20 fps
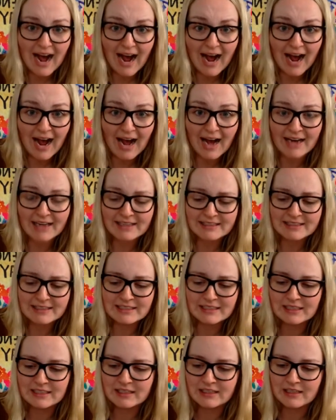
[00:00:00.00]
Ah!
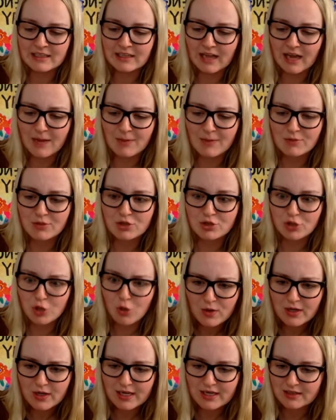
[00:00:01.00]
I'm
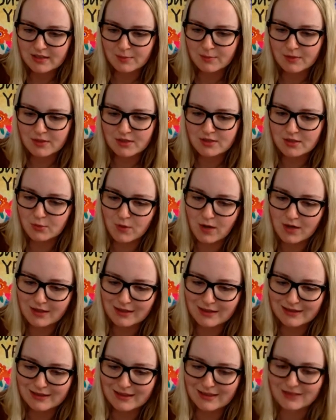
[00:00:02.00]
joking, said Mr.
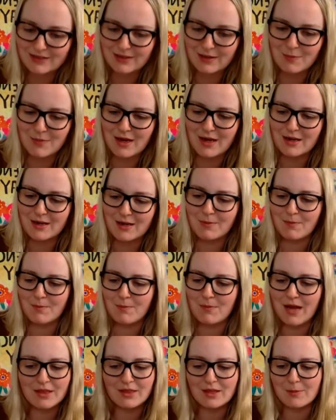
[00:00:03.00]
Wonka, giggling
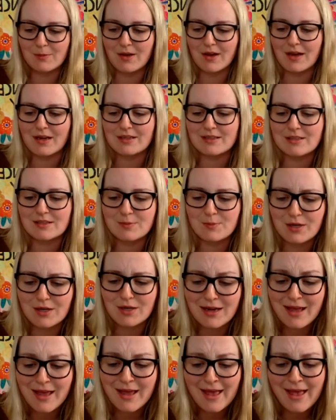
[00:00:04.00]
madly behind his beard.